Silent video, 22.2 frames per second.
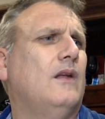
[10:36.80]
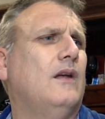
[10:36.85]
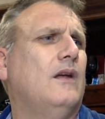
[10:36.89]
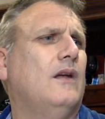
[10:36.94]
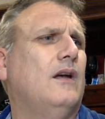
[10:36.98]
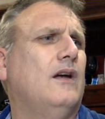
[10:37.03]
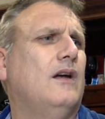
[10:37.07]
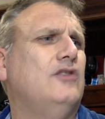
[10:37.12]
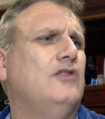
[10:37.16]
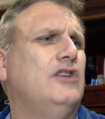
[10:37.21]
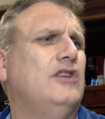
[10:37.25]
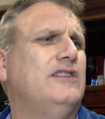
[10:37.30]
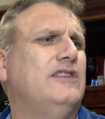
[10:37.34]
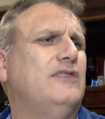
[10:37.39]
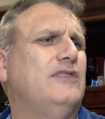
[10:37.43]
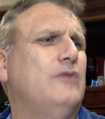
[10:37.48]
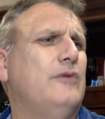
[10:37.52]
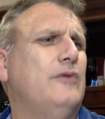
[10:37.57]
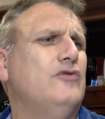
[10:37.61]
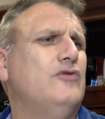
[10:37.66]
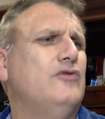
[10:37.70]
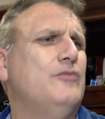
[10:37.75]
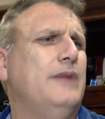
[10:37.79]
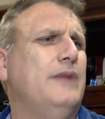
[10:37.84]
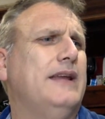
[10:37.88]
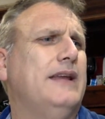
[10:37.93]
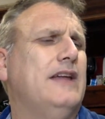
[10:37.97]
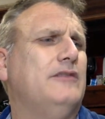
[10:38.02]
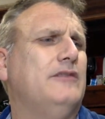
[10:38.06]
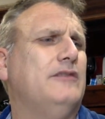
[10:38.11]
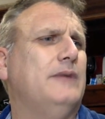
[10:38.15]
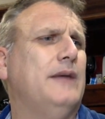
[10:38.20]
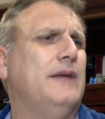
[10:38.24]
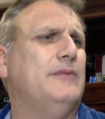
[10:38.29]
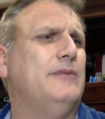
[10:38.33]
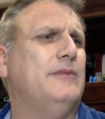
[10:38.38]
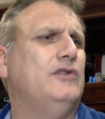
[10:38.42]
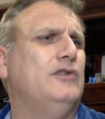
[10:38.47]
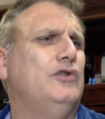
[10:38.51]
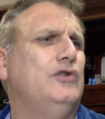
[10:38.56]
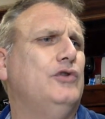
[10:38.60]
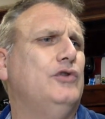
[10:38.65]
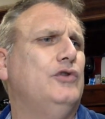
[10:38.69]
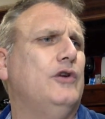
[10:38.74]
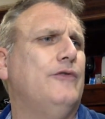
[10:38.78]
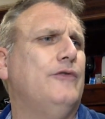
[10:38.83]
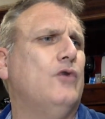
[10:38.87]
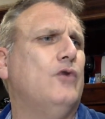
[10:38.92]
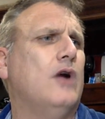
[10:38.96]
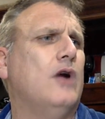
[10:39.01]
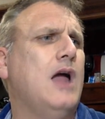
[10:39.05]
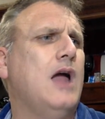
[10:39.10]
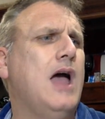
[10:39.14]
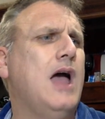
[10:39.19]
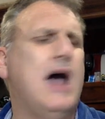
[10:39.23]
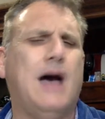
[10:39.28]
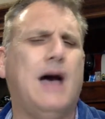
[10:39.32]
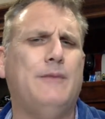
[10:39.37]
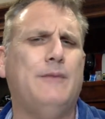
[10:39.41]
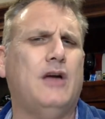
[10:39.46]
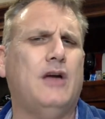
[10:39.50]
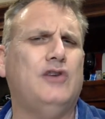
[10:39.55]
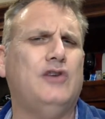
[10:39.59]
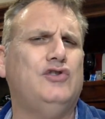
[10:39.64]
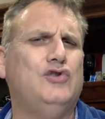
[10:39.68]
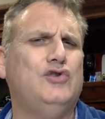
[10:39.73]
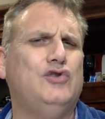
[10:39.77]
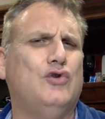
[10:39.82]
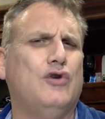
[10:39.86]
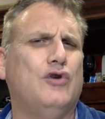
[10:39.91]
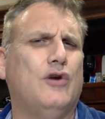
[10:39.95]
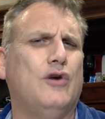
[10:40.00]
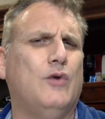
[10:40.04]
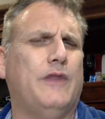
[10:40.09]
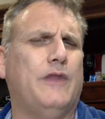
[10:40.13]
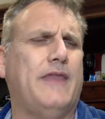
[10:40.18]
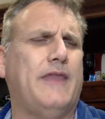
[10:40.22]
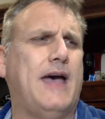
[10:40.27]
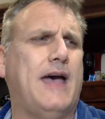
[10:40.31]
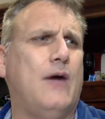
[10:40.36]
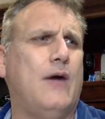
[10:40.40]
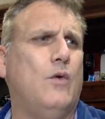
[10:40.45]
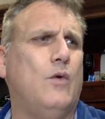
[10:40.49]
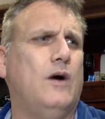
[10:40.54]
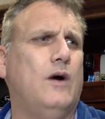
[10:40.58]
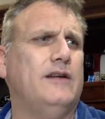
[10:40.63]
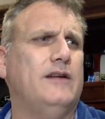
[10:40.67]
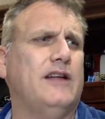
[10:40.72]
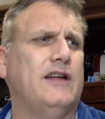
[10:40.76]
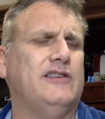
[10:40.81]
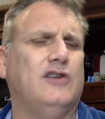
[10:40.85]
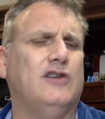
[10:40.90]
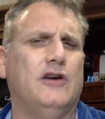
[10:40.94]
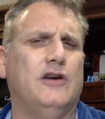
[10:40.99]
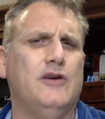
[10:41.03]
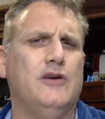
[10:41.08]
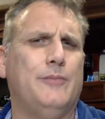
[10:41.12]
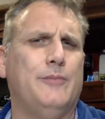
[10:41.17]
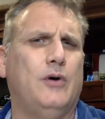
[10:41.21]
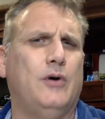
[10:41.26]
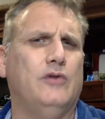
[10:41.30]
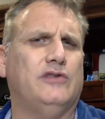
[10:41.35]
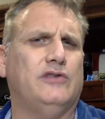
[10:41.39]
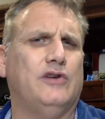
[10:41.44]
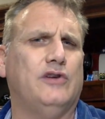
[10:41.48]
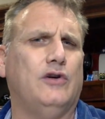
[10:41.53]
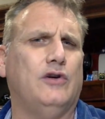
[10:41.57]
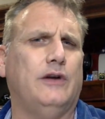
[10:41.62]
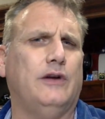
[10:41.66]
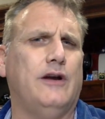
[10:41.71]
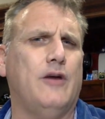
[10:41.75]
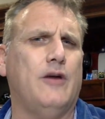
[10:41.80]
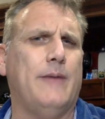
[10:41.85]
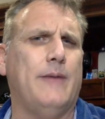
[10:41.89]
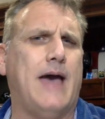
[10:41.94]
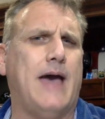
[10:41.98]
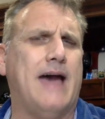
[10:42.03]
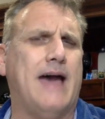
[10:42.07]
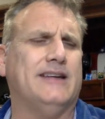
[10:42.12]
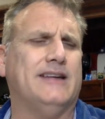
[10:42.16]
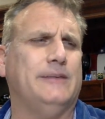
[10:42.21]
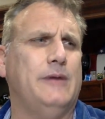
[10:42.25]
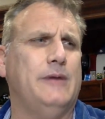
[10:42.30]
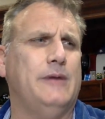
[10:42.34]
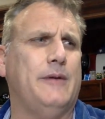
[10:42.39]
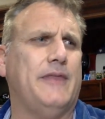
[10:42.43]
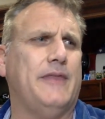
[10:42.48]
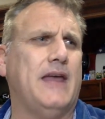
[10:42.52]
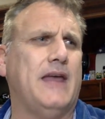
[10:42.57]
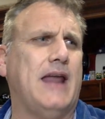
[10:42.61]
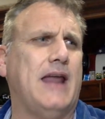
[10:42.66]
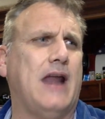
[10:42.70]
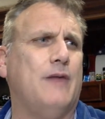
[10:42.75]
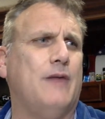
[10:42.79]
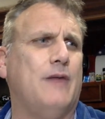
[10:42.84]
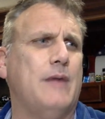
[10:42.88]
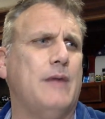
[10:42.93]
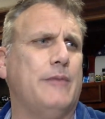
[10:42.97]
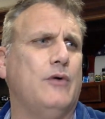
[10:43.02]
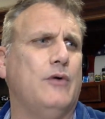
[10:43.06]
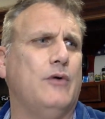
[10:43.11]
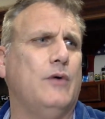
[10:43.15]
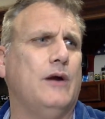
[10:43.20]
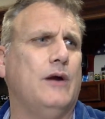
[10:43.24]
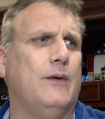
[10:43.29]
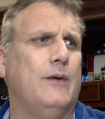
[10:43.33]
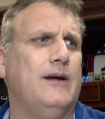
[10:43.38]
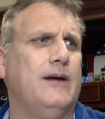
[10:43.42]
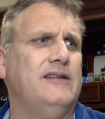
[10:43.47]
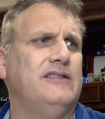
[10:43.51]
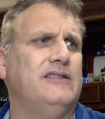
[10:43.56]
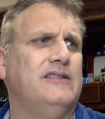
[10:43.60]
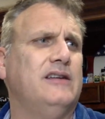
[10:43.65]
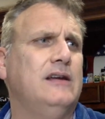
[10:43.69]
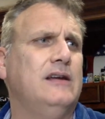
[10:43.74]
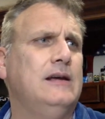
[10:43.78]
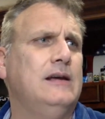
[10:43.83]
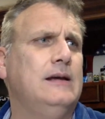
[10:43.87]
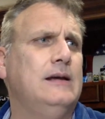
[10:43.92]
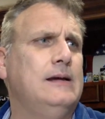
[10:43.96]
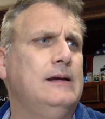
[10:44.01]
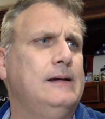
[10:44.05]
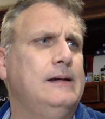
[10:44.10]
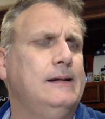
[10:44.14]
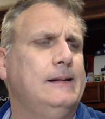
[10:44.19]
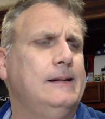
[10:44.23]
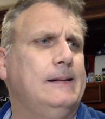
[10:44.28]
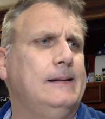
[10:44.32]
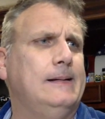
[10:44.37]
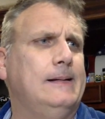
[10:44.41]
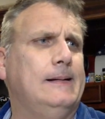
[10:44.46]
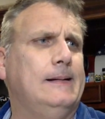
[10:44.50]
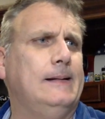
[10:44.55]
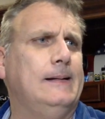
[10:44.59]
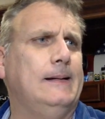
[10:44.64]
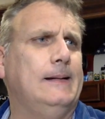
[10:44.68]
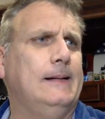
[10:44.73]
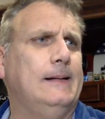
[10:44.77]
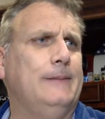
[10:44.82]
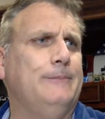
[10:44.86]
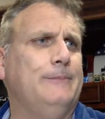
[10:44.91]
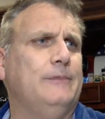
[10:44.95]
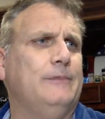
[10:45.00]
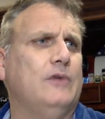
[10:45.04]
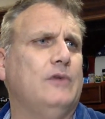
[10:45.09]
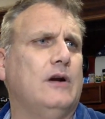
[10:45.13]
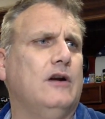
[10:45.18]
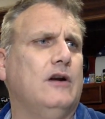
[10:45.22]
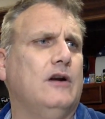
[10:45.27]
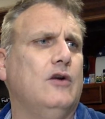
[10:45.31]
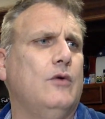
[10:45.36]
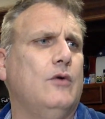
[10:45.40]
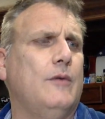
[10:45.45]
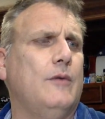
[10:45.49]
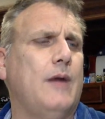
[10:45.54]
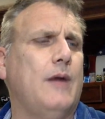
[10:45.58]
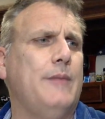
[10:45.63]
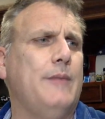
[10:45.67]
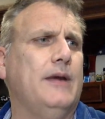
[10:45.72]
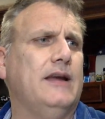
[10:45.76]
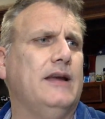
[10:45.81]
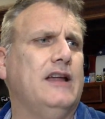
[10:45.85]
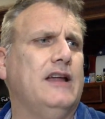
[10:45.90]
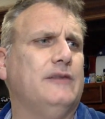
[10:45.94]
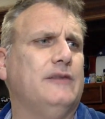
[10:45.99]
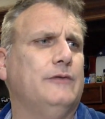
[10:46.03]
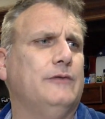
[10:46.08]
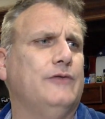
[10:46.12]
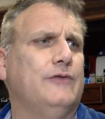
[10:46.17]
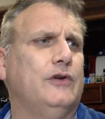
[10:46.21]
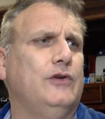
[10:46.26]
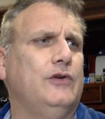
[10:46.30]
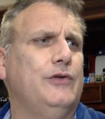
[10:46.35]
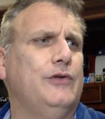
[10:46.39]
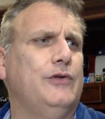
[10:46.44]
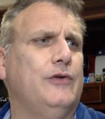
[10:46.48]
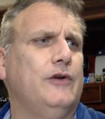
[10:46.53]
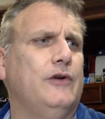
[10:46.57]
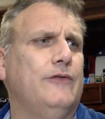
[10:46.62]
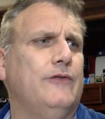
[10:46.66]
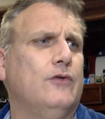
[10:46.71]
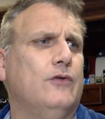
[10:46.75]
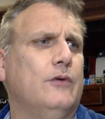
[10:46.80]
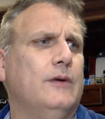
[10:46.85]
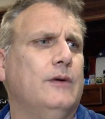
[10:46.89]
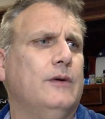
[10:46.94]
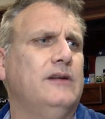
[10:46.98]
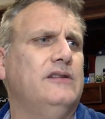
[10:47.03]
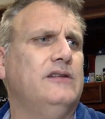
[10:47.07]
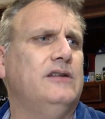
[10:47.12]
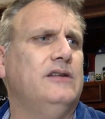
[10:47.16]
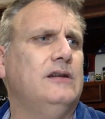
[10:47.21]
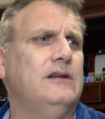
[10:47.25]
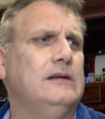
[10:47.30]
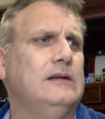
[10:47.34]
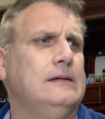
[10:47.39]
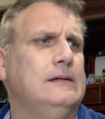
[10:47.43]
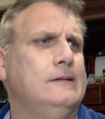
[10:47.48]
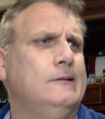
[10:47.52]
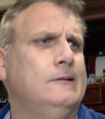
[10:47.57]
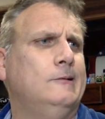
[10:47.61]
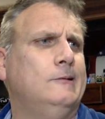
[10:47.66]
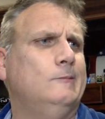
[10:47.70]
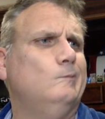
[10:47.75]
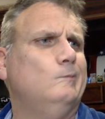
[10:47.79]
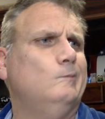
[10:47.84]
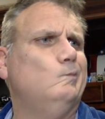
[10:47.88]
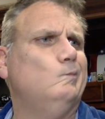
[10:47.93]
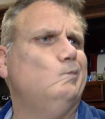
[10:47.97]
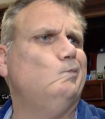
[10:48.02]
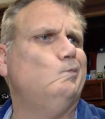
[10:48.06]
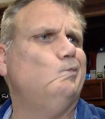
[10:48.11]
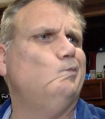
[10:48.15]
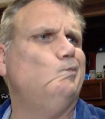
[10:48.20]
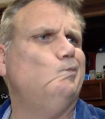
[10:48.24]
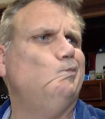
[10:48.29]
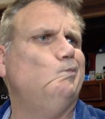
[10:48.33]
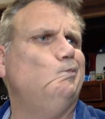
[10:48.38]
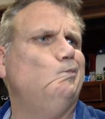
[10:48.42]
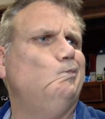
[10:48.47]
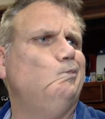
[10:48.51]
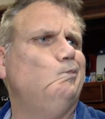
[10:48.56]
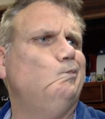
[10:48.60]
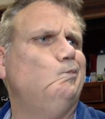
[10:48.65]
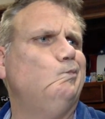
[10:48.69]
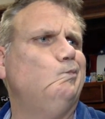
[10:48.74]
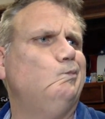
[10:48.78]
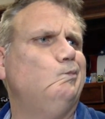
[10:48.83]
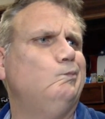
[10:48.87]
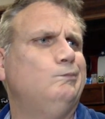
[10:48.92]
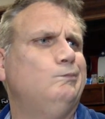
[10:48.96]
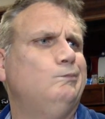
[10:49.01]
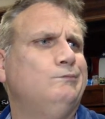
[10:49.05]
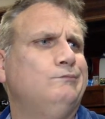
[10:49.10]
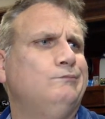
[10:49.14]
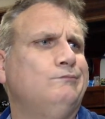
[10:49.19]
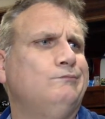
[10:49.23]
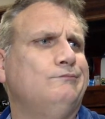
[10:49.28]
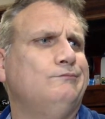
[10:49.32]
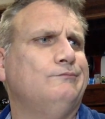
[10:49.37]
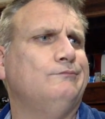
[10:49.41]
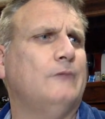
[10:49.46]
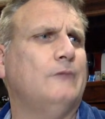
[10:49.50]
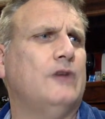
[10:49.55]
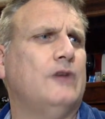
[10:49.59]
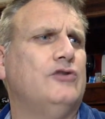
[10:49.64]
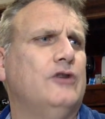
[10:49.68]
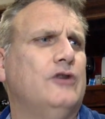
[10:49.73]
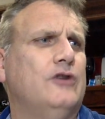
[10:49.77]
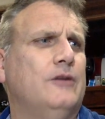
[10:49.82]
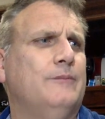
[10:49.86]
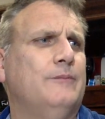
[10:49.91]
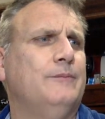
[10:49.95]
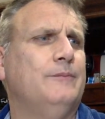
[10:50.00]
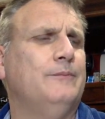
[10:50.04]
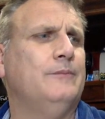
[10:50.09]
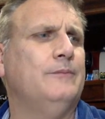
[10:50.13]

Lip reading: Jan says, what was your big announcement, episode 234? I'm not sure what that was. I saw your post earlier asking me about that, and I don't remember what it was. So I don't know what my big announcement for 234 was. I'm not sure.